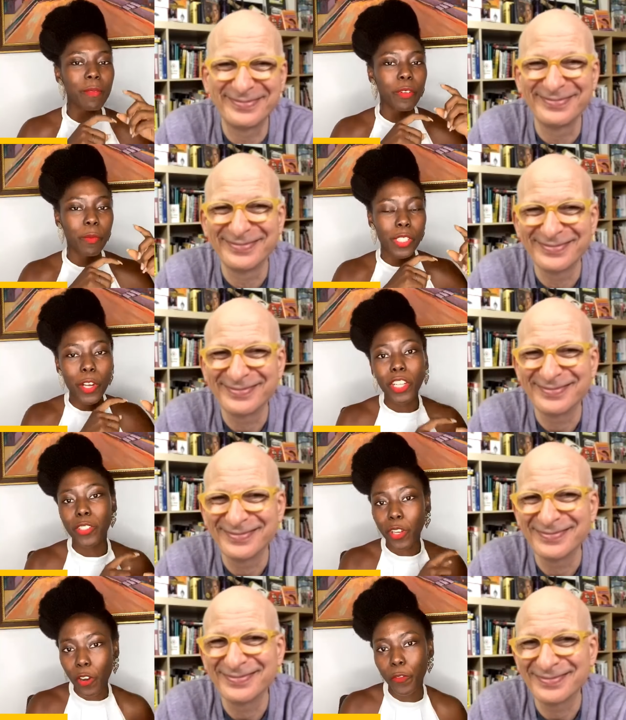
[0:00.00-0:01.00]
Speaker 1: been taught to
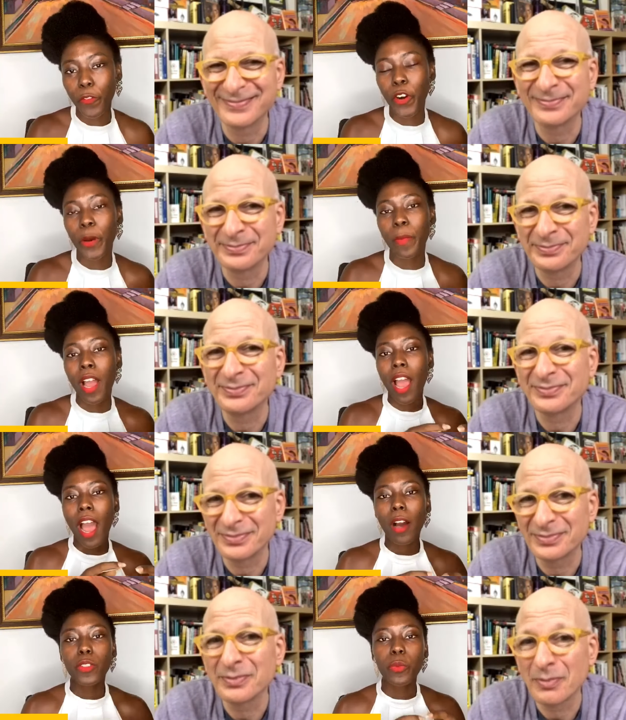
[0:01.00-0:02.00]
conform. How do
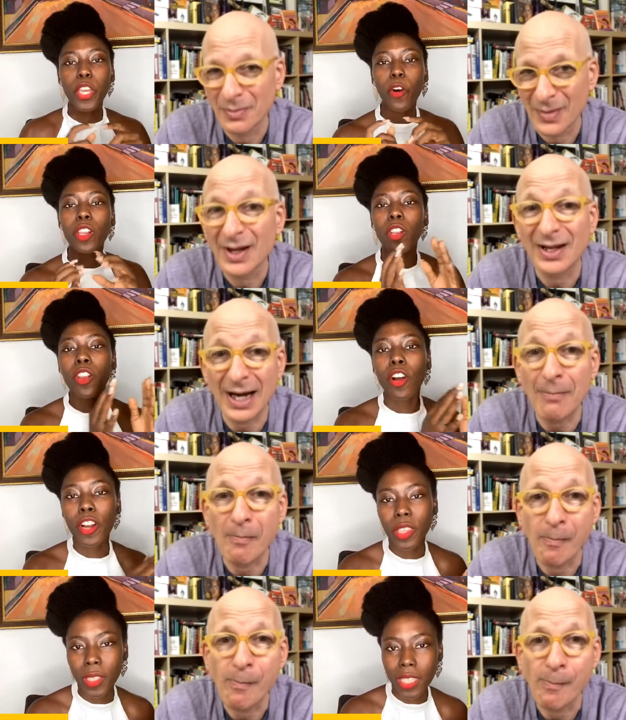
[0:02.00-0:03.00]
we unlearn the
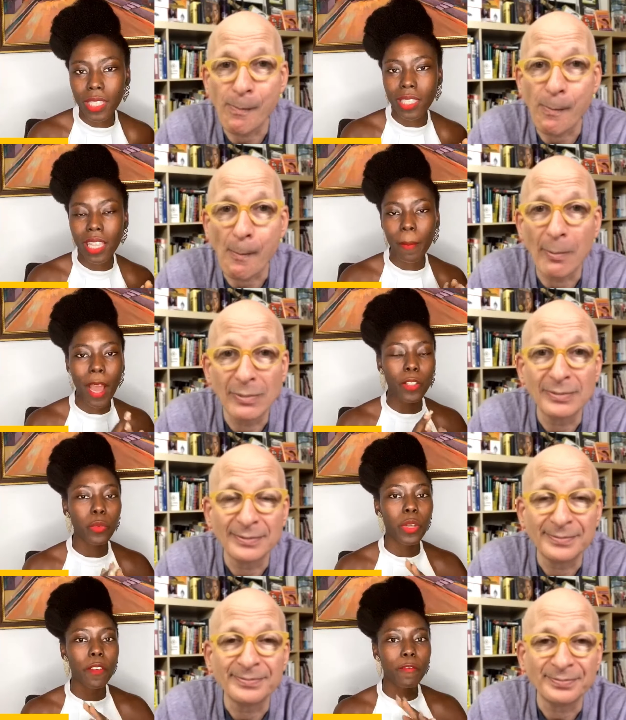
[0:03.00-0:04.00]
system? How do we
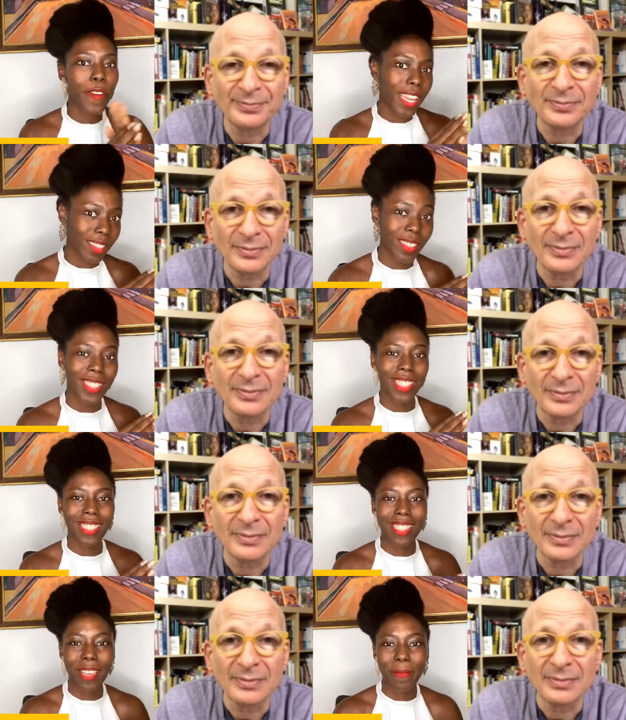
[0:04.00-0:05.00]
fight the system?
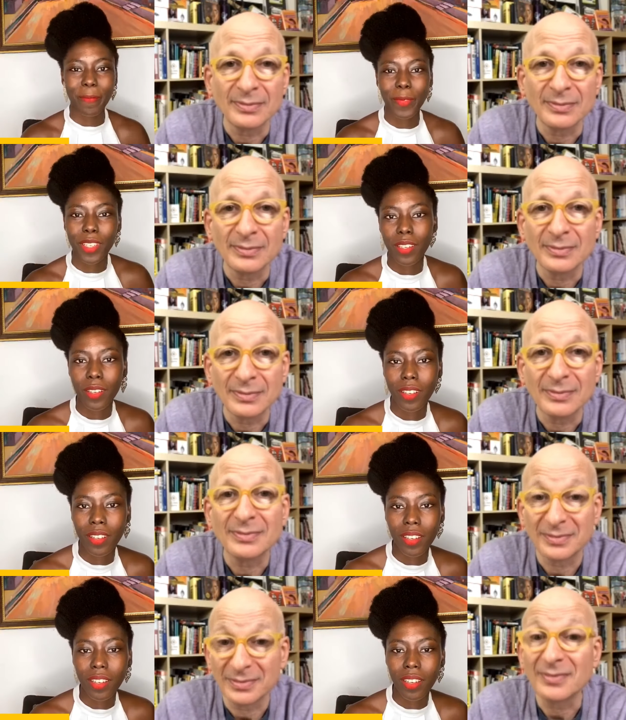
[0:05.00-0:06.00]

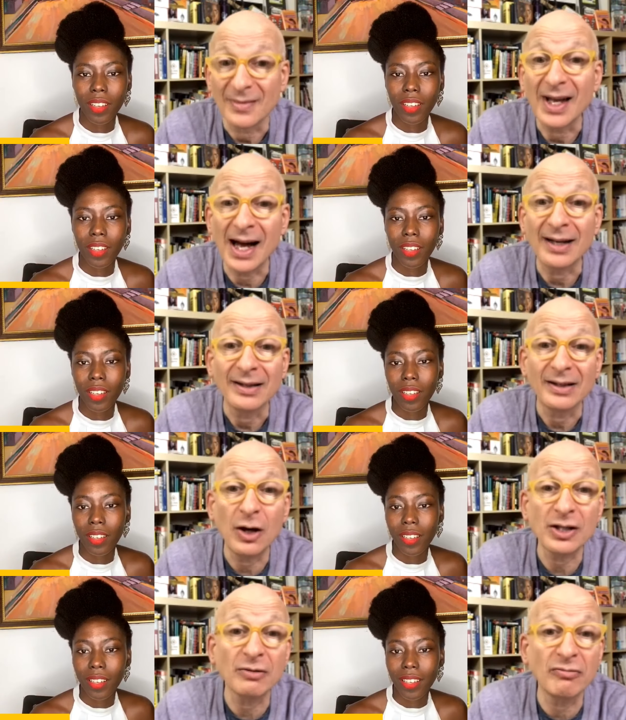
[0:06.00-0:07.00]
Speaker 2: Yeah, no, it's a
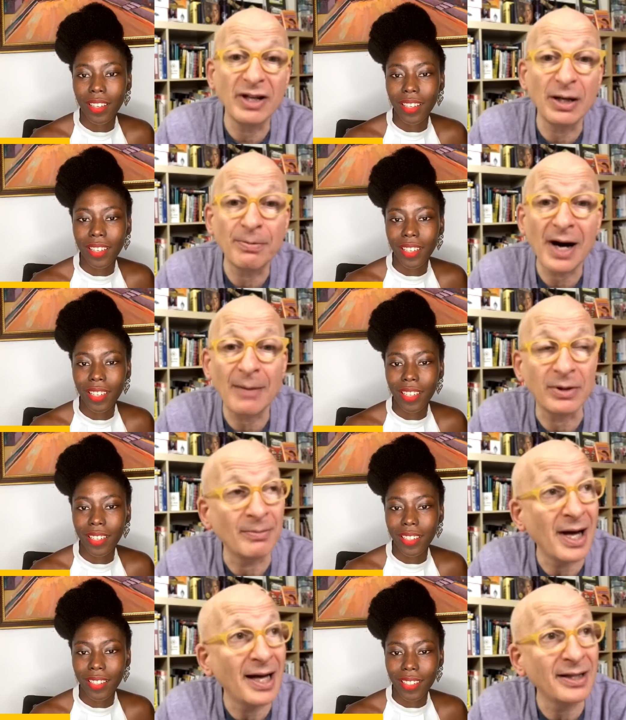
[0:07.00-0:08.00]
real problem.
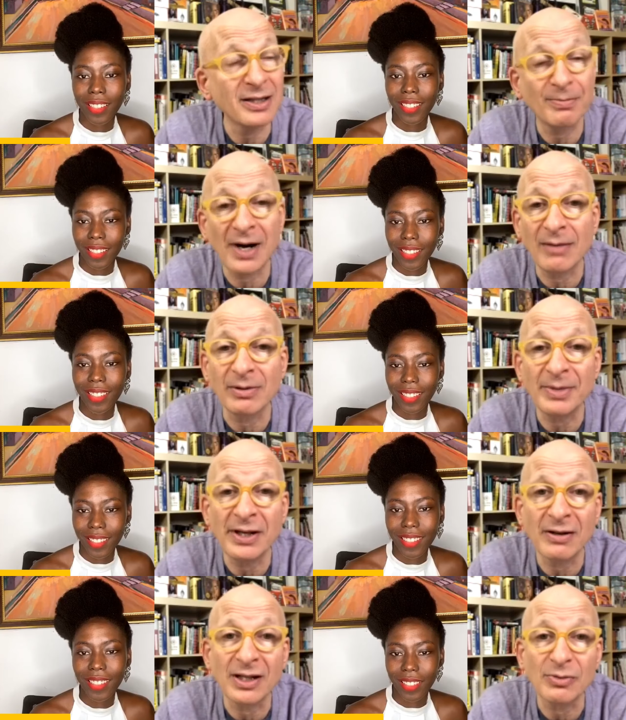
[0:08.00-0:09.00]
And it's a problem here as
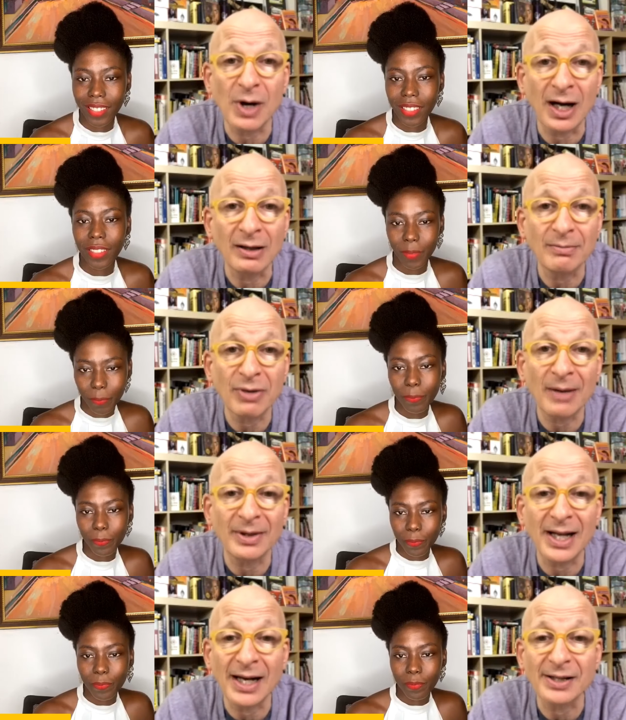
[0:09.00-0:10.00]
well. Probably not
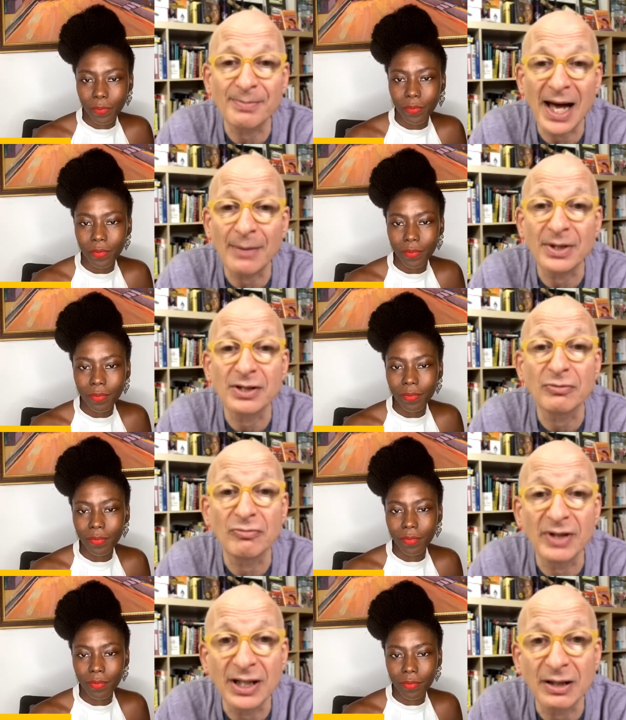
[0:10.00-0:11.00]
as bad, but it's a
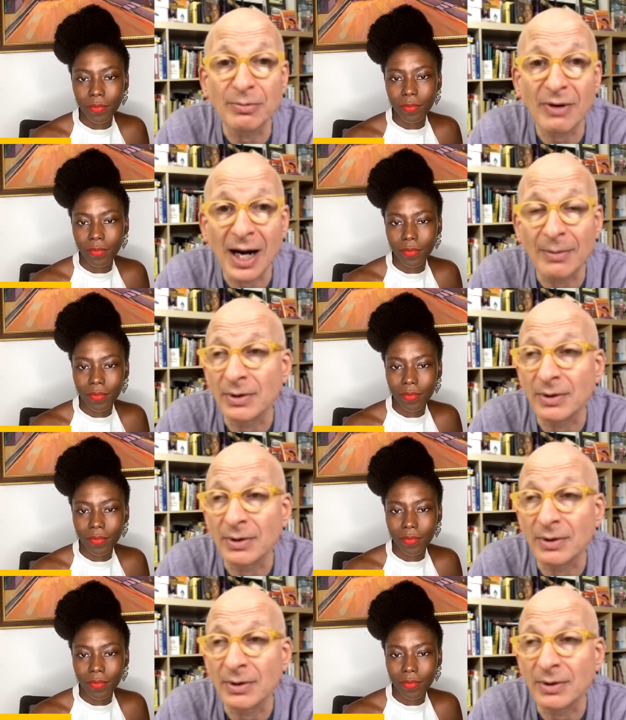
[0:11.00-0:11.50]
real problem.